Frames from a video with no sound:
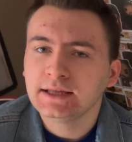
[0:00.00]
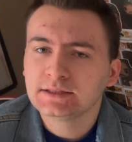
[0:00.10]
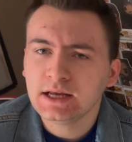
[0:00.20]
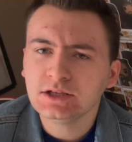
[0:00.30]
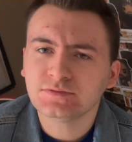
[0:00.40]

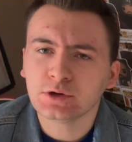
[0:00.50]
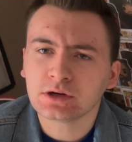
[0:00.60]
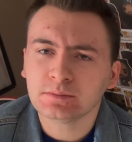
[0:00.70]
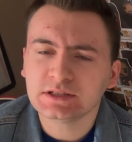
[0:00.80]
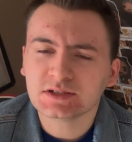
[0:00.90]
today's video, we're
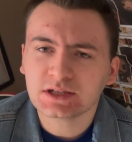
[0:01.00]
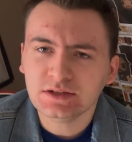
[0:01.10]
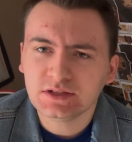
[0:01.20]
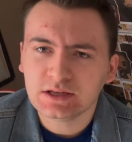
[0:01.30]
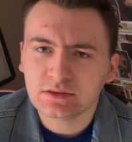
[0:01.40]
going to be
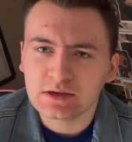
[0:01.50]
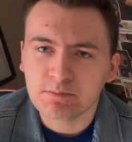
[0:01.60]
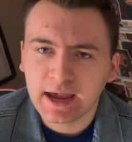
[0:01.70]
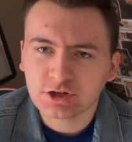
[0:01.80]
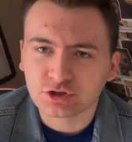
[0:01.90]
discussing the
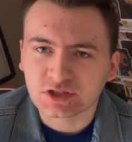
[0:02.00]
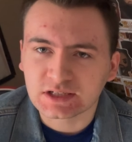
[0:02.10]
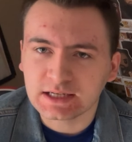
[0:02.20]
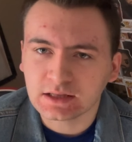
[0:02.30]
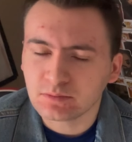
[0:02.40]
major
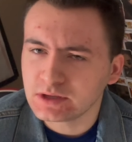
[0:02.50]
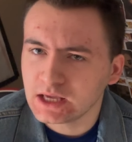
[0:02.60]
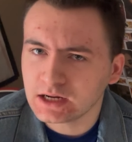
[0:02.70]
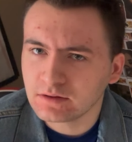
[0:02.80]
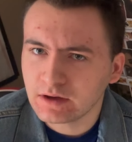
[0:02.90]
scene at the
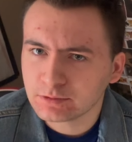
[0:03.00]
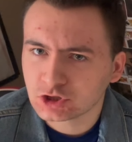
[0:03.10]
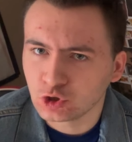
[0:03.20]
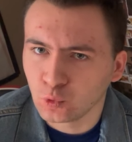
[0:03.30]
beginning of episode